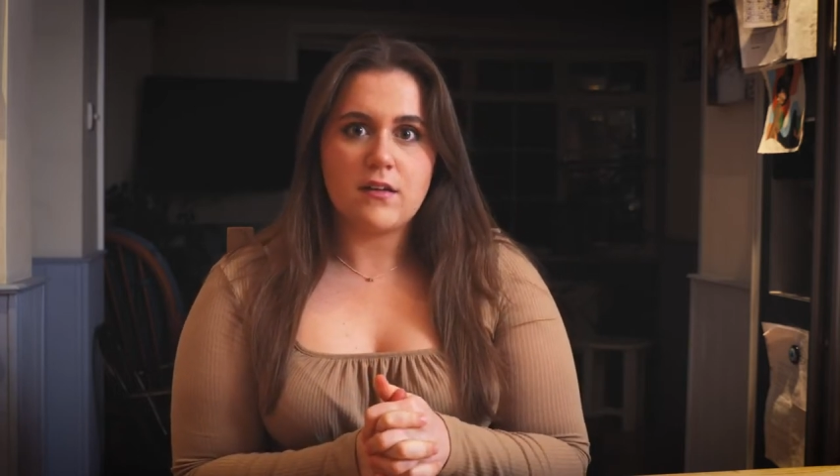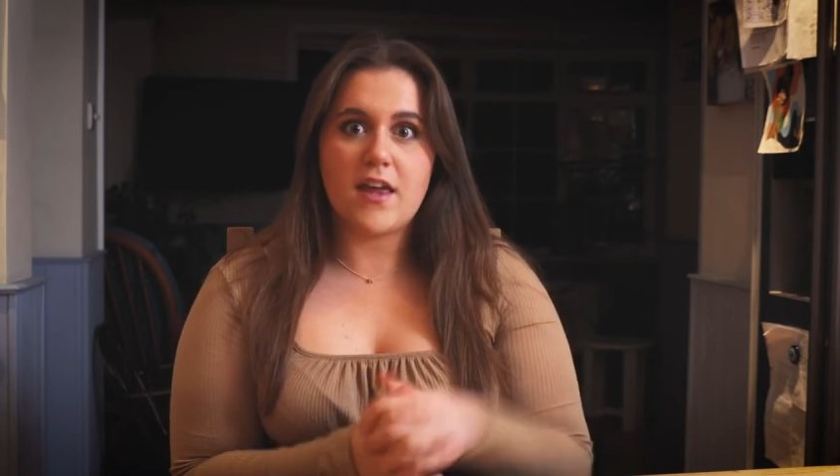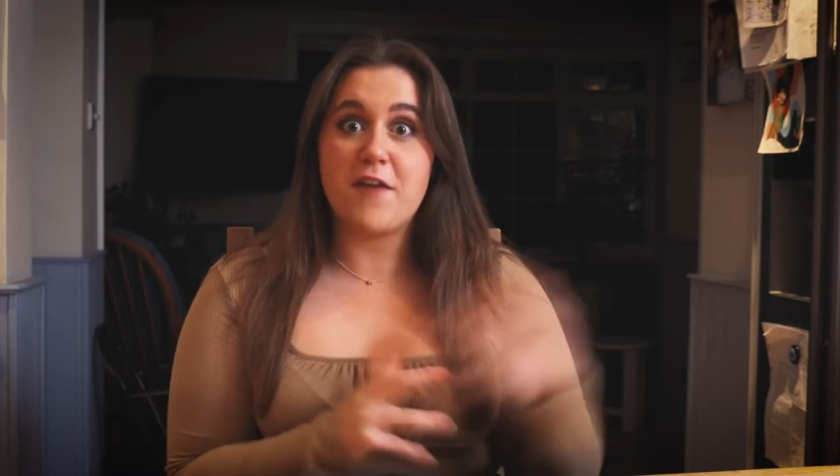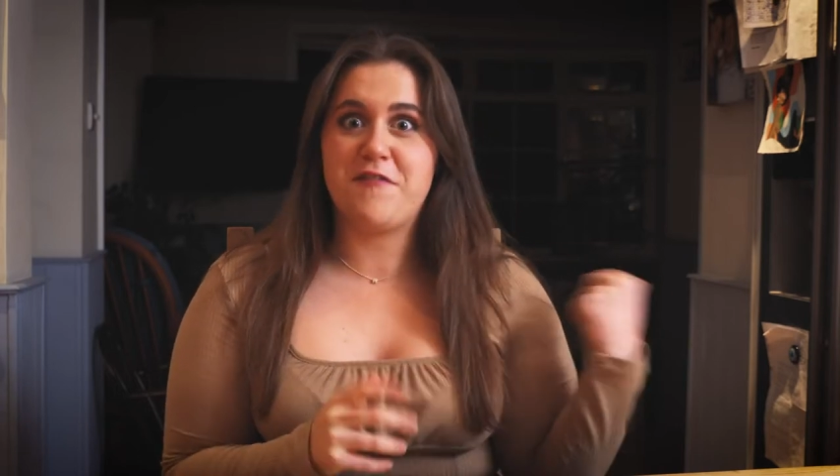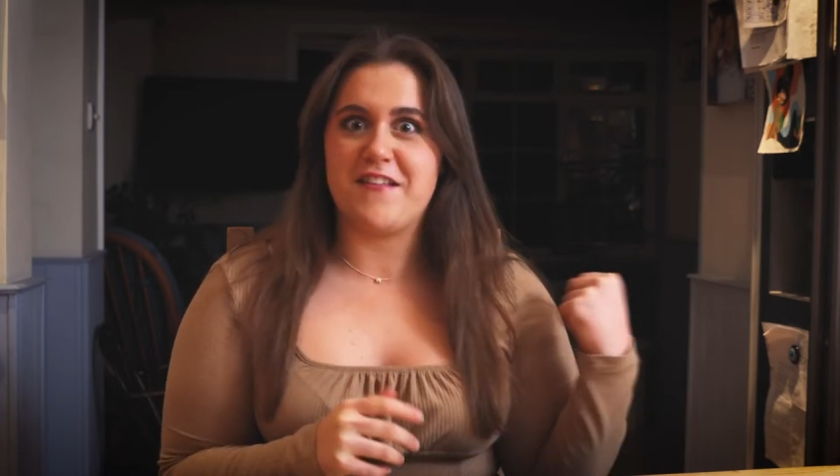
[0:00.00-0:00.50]

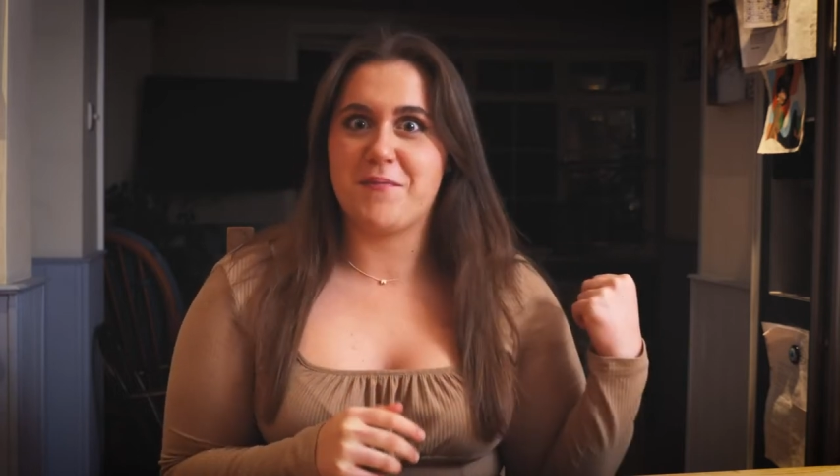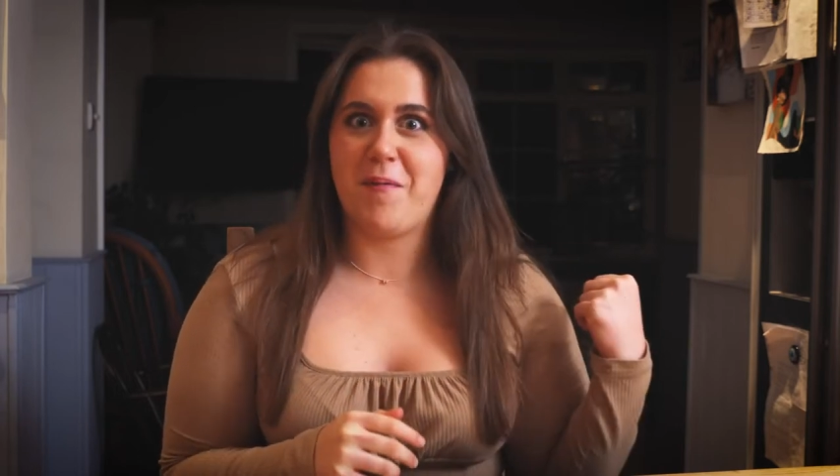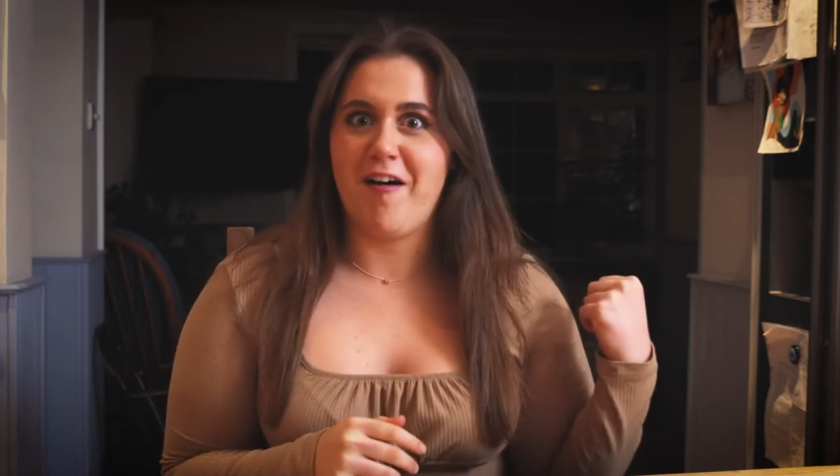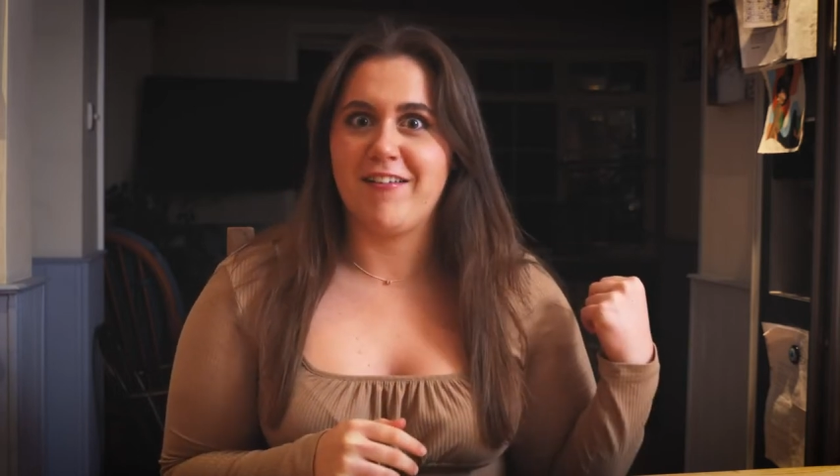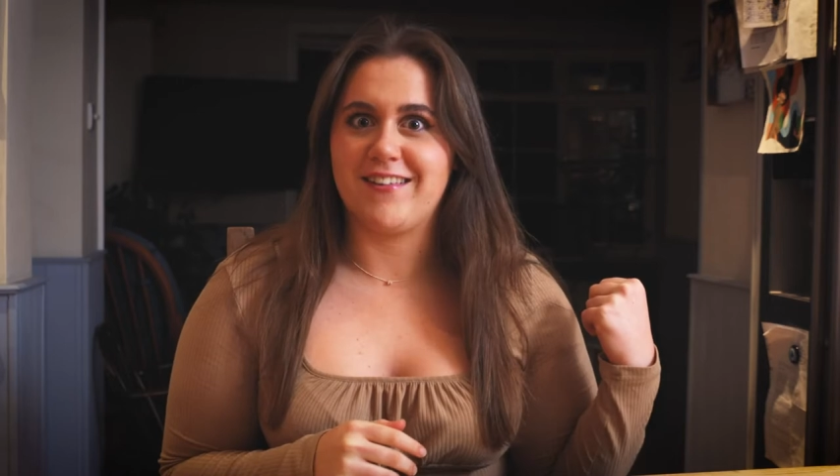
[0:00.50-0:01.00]
If there's a
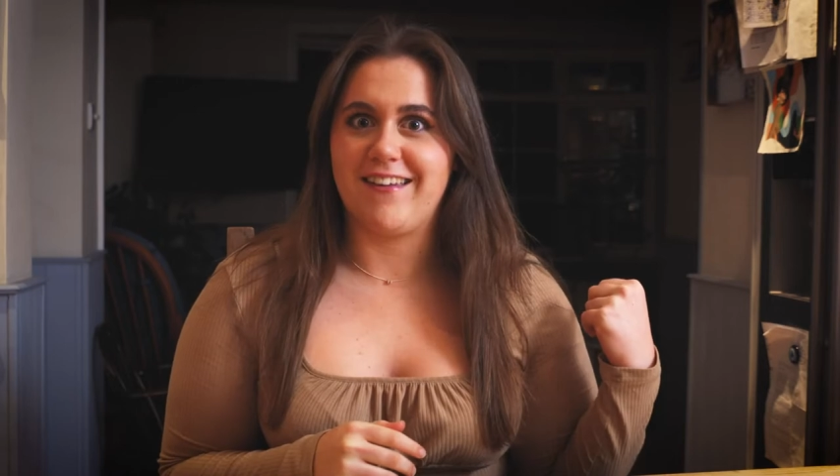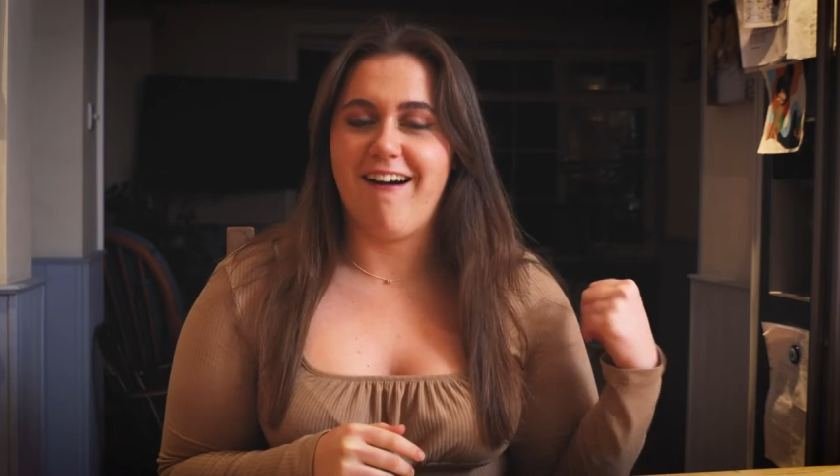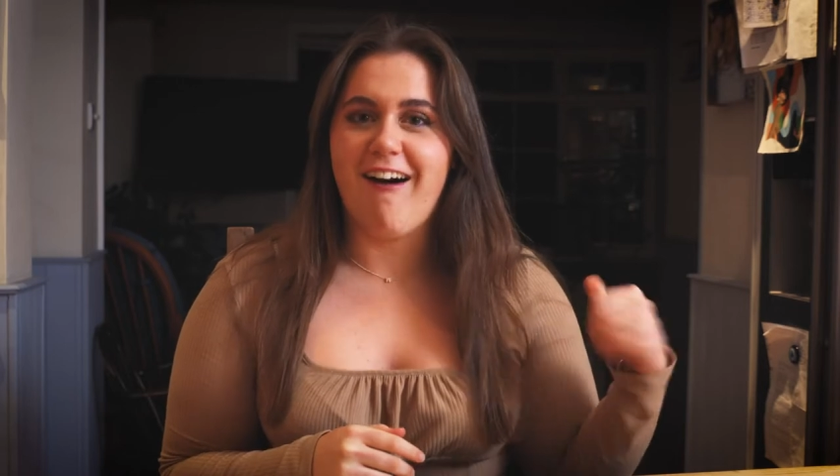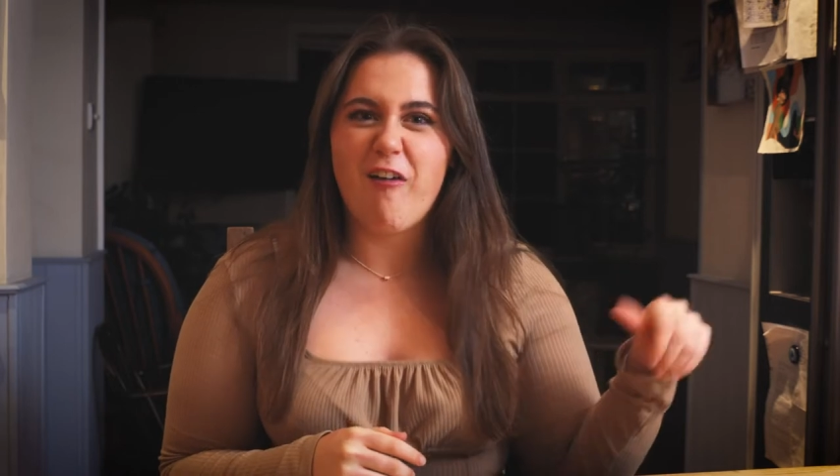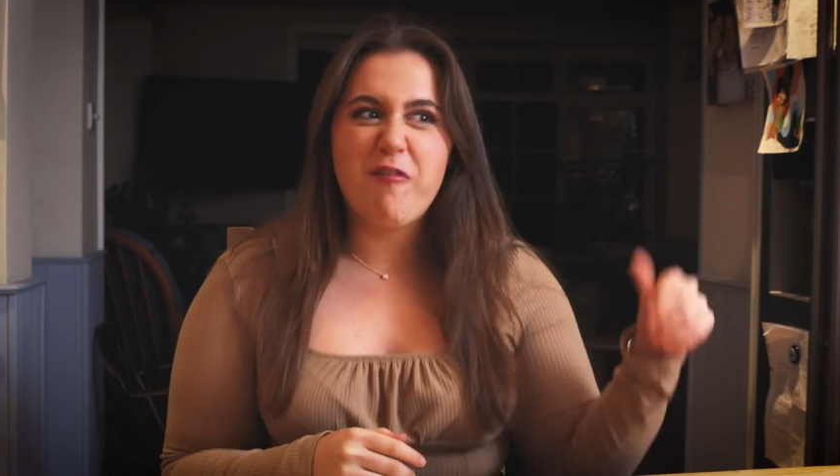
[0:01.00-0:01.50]
party,
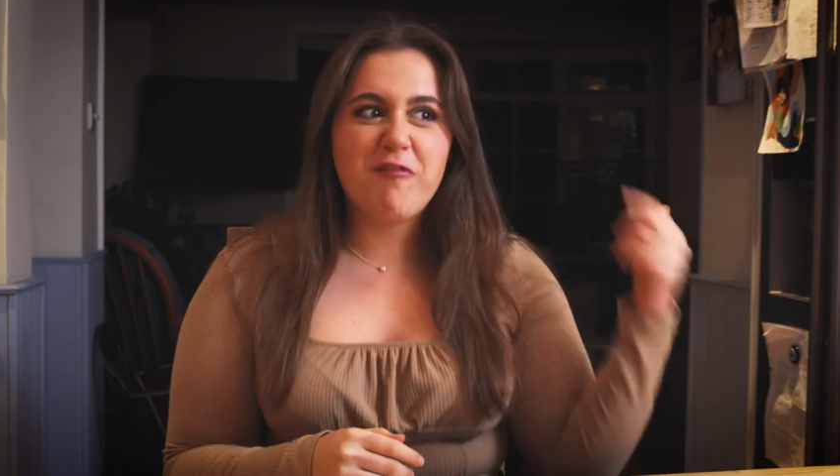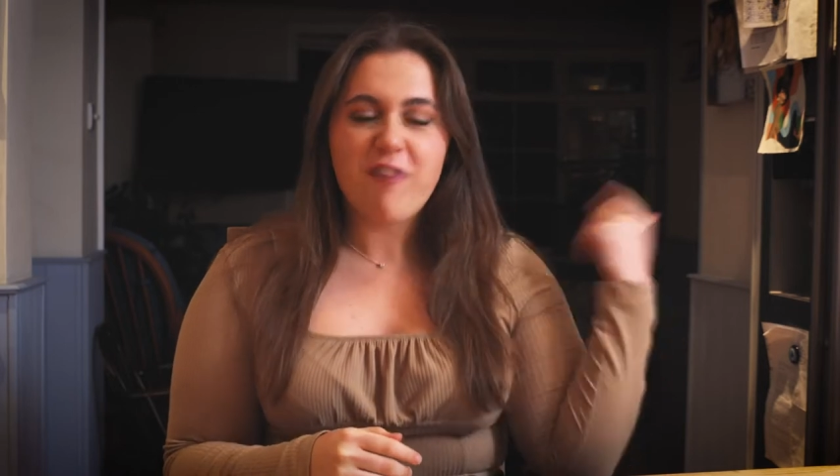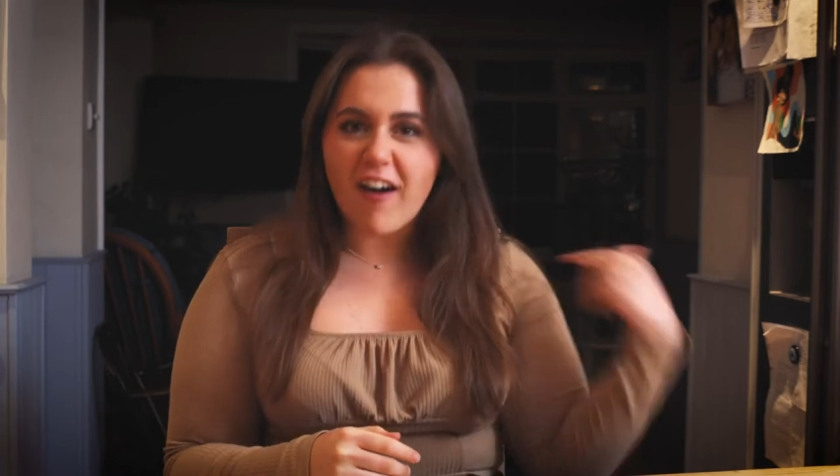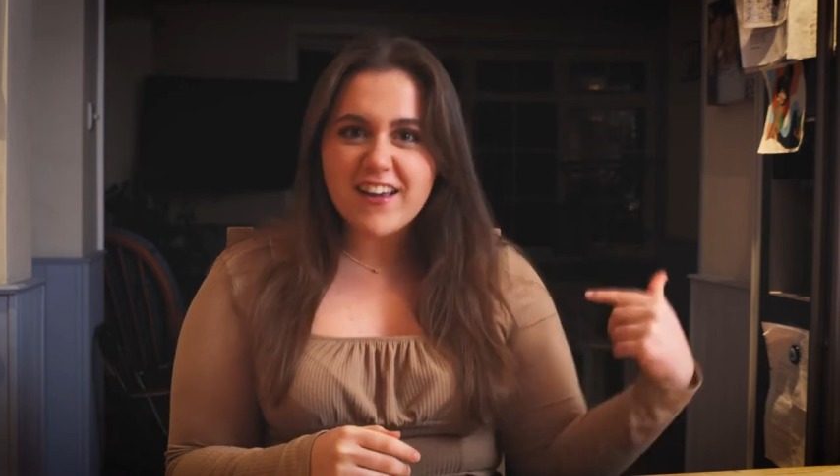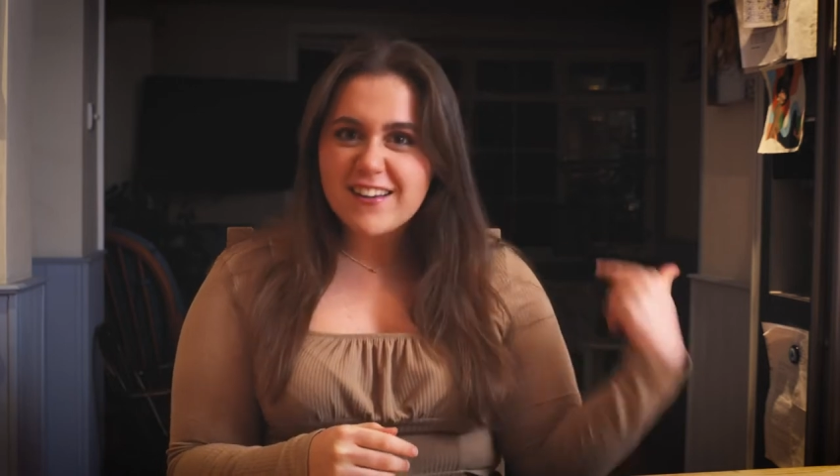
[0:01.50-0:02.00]
I'll
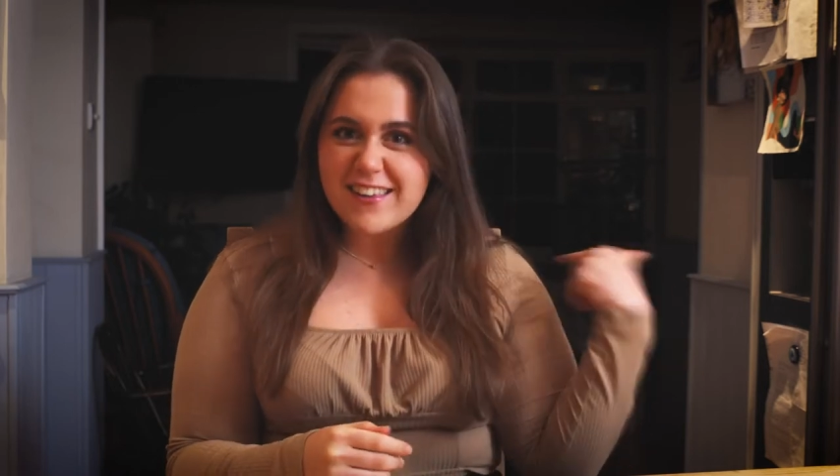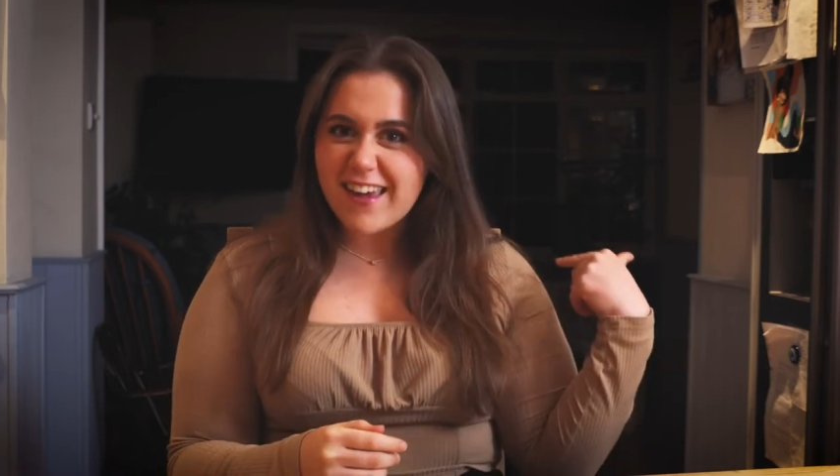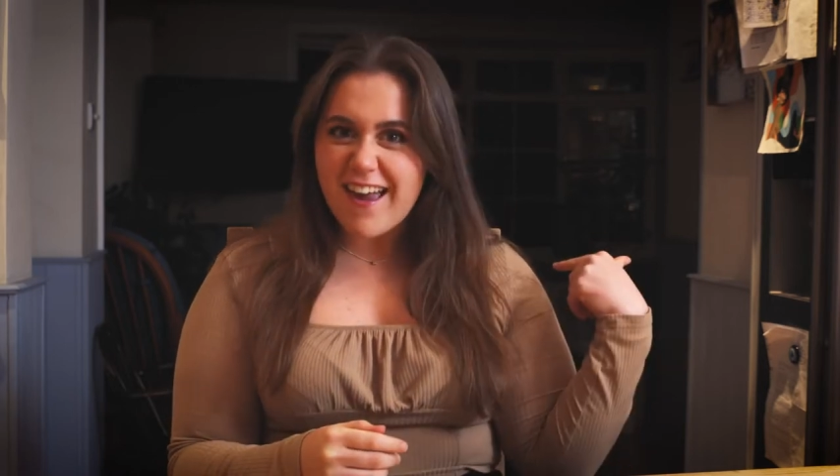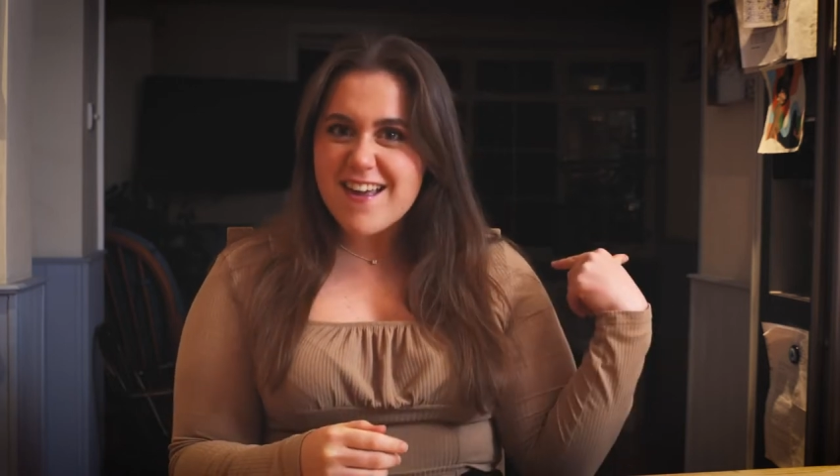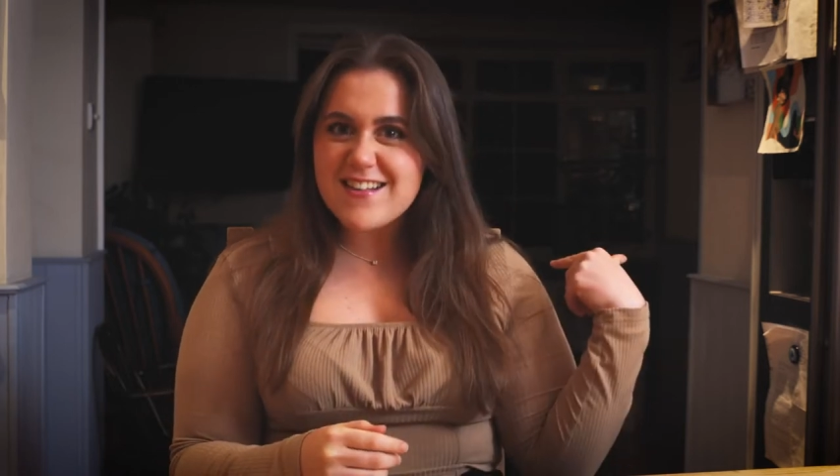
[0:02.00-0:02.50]
find the
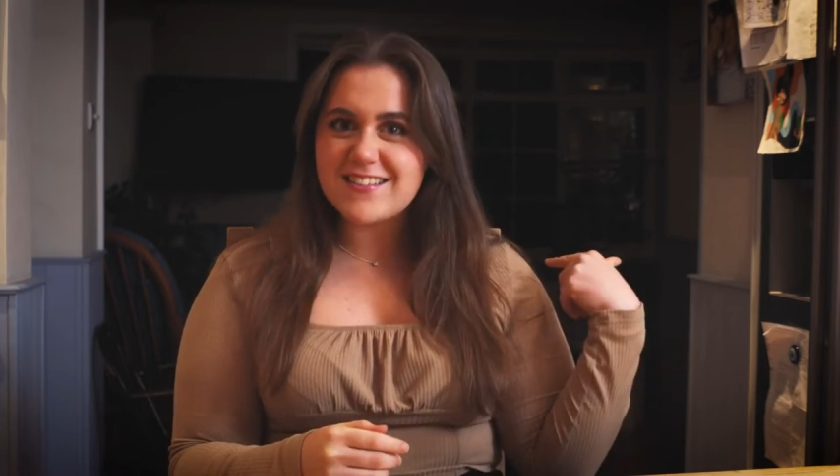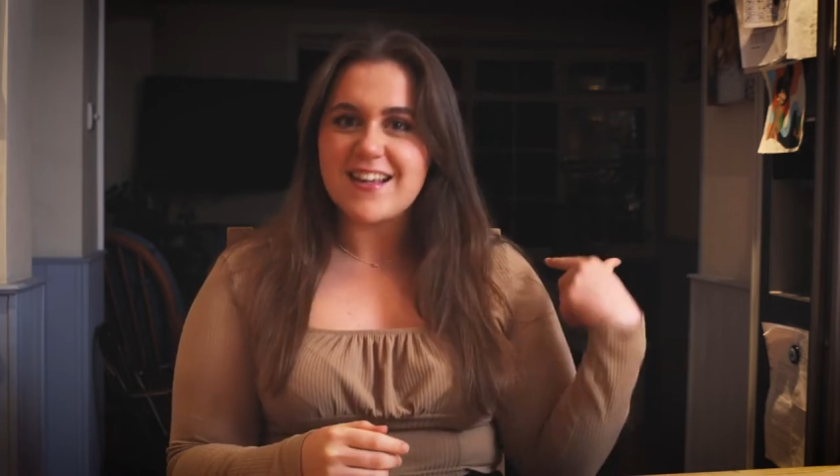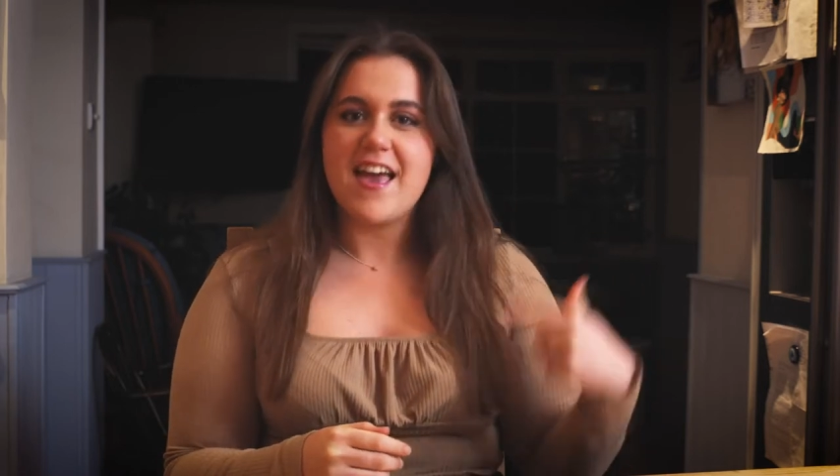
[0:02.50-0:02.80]
gays